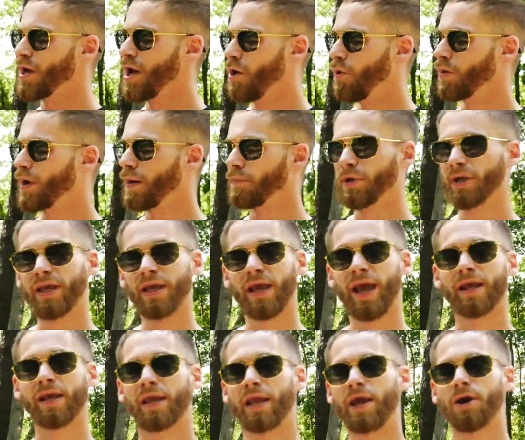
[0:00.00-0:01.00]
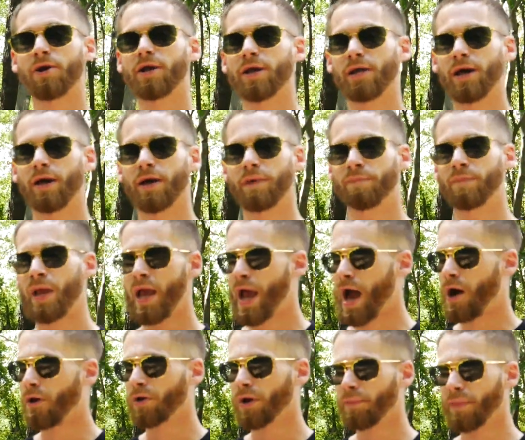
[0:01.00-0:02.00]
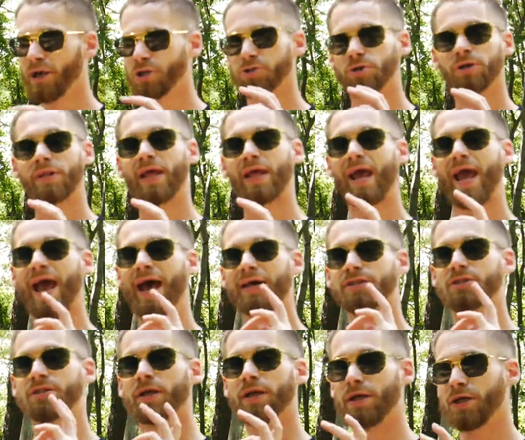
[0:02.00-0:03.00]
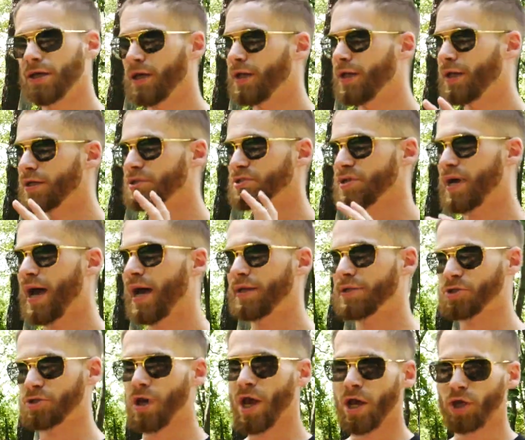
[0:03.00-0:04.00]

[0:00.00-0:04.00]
When I'm looking at a carry gun, I want to make sure that it has good sights.